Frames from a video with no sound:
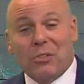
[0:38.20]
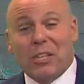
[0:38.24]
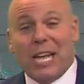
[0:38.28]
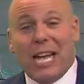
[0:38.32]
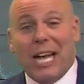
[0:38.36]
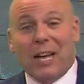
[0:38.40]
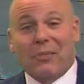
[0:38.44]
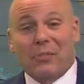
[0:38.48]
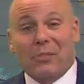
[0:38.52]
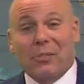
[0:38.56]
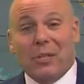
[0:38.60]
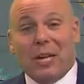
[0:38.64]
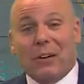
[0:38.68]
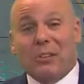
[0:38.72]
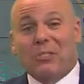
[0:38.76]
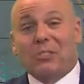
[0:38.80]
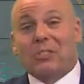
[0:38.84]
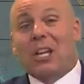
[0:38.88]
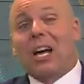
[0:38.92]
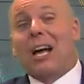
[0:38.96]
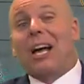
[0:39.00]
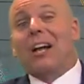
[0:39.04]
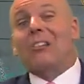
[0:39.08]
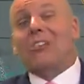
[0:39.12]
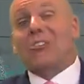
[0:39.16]
the afternoon hours,
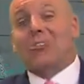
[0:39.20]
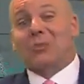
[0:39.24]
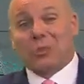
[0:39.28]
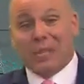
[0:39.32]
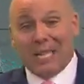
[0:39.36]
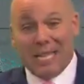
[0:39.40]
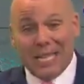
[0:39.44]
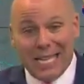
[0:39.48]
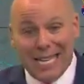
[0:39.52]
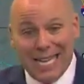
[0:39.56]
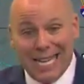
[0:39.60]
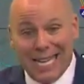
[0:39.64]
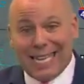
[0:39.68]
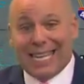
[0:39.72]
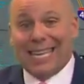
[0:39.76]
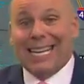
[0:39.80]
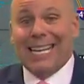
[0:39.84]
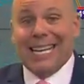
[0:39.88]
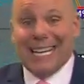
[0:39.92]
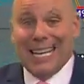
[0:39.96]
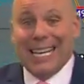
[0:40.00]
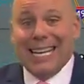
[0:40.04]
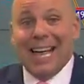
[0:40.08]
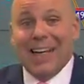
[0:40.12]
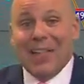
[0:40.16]
ushering in
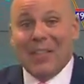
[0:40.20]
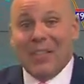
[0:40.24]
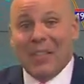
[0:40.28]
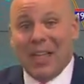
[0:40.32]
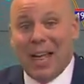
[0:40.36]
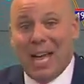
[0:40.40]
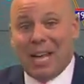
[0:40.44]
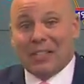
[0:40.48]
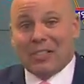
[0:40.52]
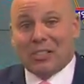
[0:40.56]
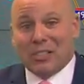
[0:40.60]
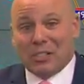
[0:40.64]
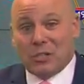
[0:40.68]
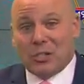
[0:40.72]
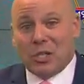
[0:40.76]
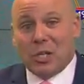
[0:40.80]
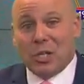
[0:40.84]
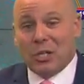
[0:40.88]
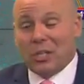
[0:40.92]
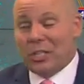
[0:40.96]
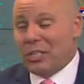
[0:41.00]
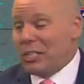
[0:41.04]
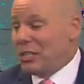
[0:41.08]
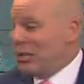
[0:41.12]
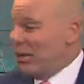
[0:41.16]
that
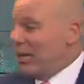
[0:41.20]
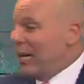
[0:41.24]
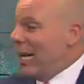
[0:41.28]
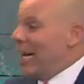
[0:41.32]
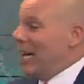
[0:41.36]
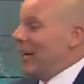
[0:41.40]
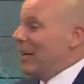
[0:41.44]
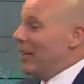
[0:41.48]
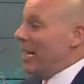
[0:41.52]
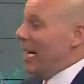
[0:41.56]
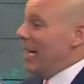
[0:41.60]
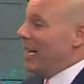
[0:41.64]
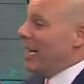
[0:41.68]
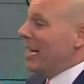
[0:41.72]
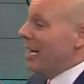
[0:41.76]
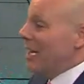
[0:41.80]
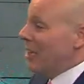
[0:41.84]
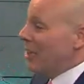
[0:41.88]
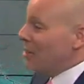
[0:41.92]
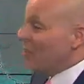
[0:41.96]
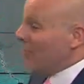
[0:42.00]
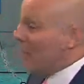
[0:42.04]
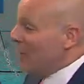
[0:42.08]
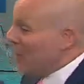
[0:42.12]
chillier air. Now here's